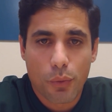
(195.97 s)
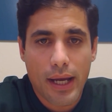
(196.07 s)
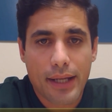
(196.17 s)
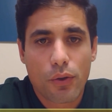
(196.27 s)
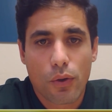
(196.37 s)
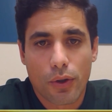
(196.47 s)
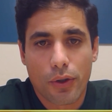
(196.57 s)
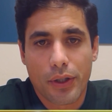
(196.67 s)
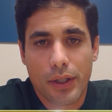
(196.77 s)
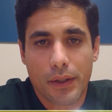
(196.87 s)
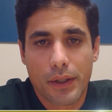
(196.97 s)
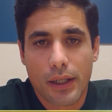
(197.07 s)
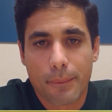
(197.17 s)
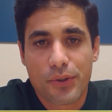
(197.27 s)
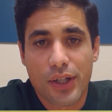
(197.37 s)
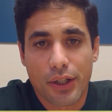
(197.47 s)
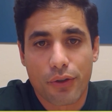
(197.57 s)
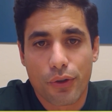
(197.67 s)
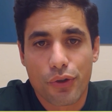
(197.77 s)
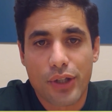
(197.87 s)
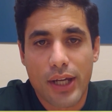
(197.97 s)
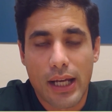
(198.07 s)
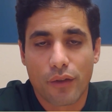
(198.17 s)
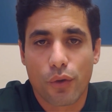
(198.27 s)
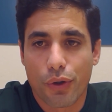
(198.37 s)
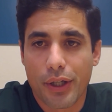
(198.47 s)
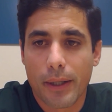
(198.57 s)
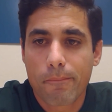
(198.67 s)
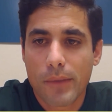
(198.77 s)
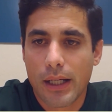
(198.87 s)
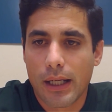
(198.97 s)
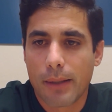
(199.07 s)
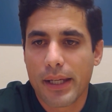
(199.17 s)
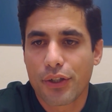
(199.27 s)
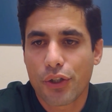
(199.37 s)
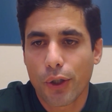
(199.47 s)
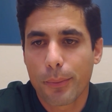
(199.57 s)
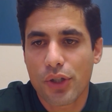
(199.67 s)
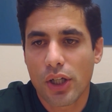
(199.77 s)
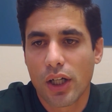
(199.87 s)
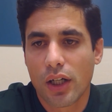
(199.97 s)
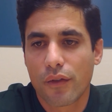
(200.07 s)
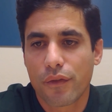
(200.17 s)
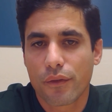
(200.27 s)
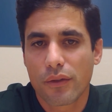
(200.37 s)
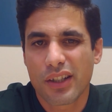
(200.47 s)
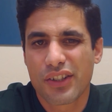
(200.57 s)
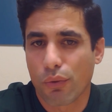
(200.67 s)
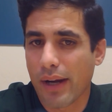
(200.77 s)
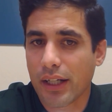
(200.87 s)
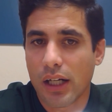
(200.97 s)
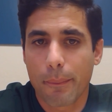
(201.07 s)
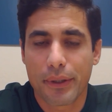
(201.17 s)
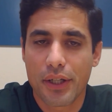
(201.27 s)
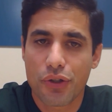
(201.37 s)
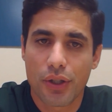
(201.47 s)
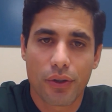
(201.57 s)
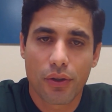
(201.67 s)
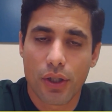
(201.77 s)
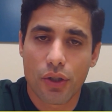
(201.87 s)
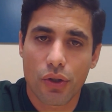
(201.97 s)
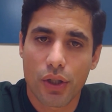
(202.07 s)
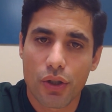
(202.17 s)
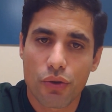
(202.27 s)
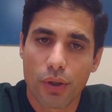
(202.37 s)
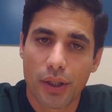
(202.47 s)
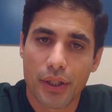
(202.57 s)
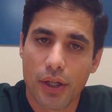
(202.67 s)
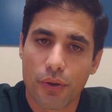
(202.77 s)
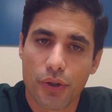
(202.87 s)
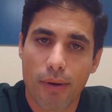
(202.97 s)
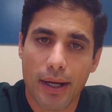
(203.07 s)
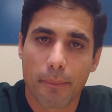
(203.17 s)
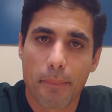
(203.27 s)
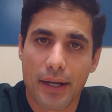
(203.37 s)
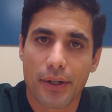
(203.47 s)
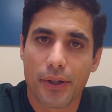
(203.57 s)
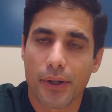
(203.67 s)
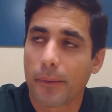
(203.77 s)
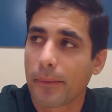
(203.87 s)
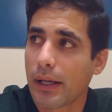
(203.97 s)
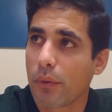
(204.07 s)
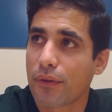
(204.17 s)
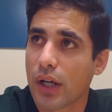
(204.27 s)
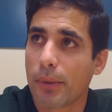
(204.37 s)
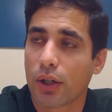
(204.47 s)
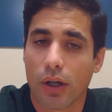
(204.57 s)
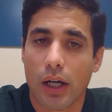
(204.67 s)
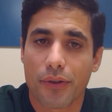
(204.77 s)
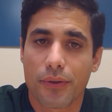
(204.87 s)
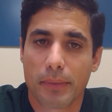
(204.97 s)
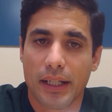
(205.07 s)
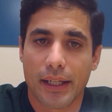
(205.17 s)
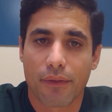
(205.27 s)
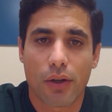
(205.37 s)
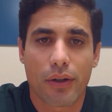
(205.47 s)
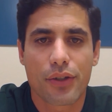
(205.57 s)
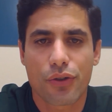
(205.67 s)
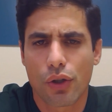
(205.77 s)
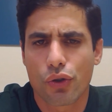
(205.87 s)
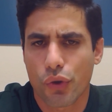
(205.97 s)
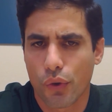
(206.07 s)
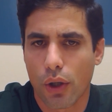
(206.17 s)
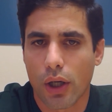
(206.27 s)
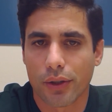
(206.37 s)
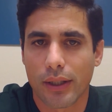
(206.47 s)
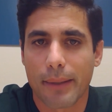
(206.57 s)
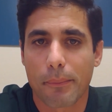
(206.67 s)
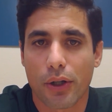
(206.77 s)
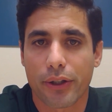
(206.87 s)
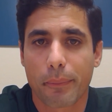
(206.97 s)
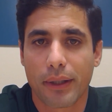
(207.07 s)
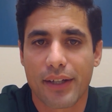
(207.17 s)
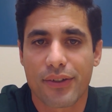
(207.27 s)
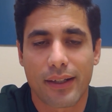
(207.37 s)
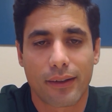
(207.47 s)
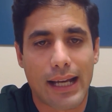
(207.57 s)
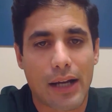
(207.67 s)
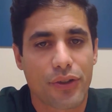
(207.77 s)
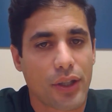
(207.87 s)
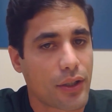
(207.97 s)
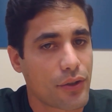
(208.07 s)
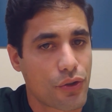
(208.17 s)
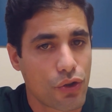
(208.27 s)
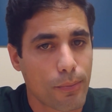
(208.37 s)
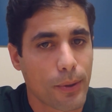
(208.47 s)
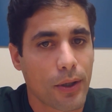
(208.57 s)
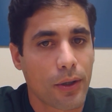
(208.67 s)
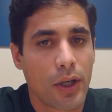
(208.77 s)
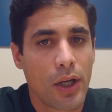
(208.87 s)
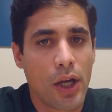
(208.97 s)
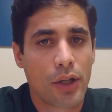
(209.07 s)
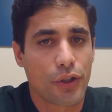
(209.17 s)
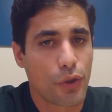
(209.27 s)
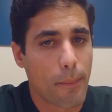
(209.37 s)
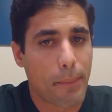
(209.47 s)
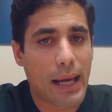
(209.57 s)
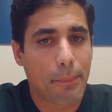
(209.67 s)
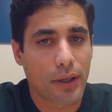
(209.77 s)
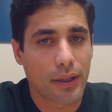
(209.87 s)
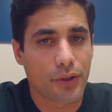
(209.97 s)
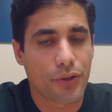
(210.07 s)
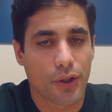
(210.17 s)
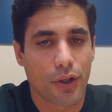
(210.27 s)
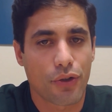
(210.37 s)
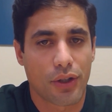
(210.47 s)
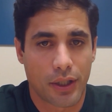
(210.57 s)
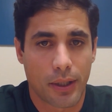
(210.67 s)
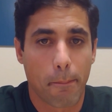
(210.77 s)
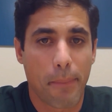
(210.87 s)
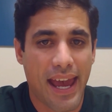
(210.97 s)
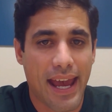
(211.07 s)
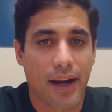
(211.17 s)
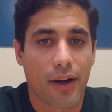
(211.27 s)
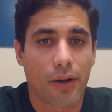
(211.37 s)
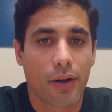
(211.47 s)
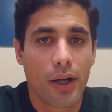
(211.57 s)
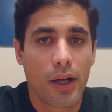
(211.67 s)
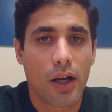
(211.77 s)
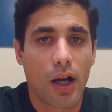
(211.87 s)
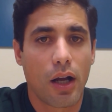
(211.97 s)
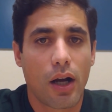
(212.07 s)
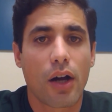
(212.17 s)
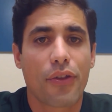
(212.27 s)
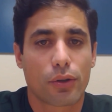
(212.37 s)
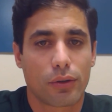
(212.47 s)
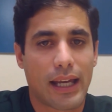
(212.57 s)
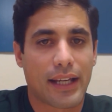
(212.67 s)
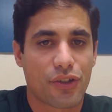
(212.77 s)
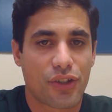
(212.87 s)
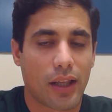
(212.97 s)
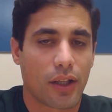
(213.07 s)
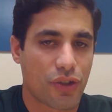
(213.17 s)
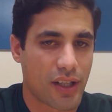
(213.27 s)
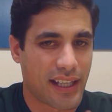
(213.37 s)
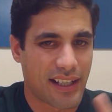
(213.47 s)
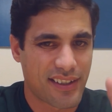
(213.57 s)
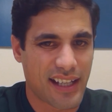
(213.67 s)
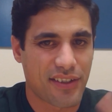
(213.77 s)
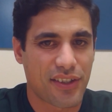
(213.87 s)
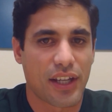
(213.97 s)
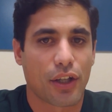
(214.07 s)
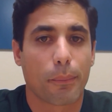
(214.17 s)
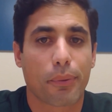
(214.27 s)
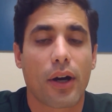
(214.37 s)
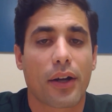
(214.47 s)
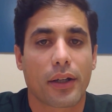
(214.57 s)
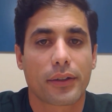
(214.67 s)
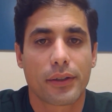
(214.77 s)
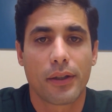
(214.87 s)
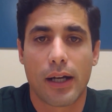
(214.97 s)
We're headquartered in um, Santa Cruz, California. Um, in terms of direct competition, there's there's really no direct competitor that we've come across, meaning there is no true online marketplace that allows the consumer to do a byproduct search and compare other like sellers against that single product.